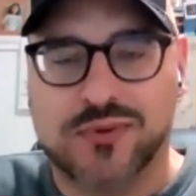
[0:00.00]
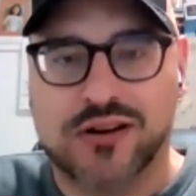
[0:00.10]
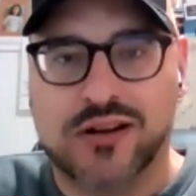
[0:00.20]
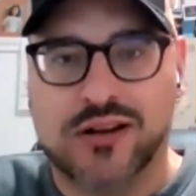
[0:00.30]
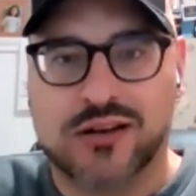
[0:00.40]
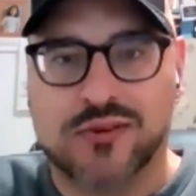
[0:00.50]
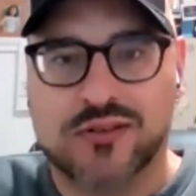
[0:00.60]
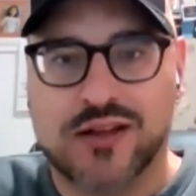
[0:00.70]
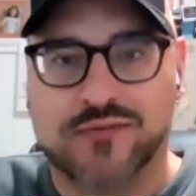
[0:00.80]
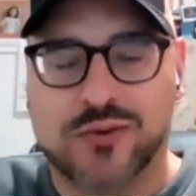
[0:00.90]
but it can
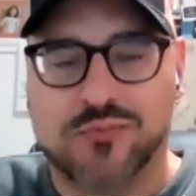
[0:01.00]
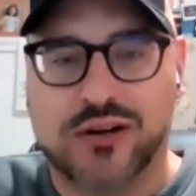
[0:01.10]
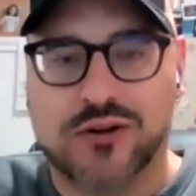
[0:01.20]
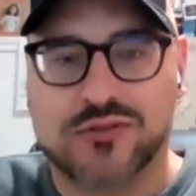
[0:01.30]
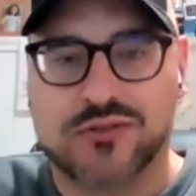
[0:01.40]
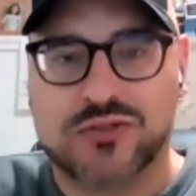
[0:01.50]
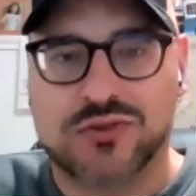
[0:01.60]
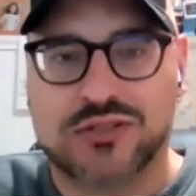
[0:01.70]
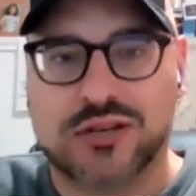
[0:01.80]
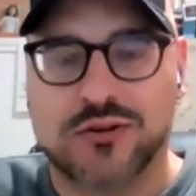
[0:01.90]
definitely bring out some
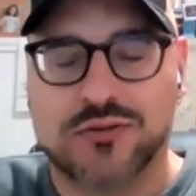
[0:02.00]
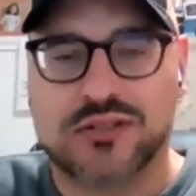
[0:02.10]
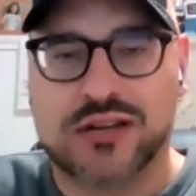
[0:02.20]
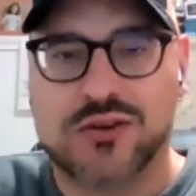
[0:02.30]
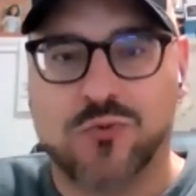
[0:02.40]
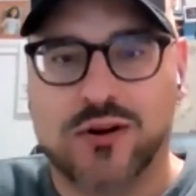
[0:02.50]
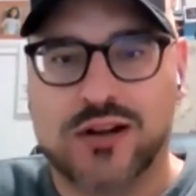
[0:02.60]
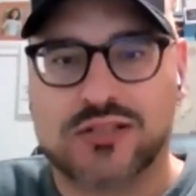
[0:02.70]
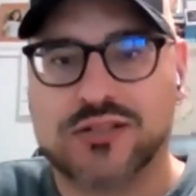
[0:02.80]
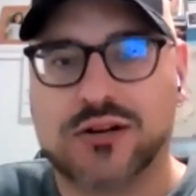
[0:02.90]
interesting notes that you weren't
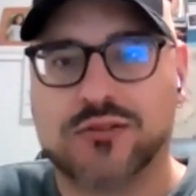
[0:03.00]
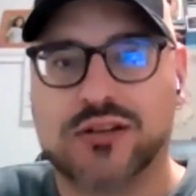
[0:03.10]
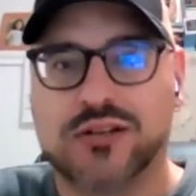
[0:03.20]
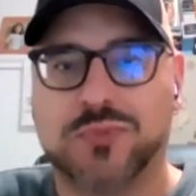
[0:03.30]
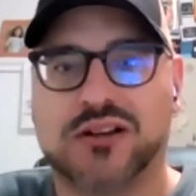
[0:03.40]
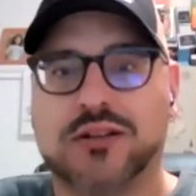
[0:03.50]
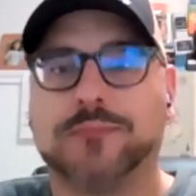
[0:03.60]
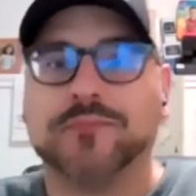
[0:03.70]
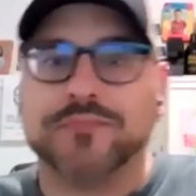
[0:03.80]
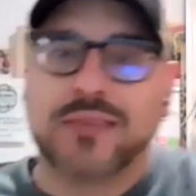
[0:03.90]
necessarily expecting.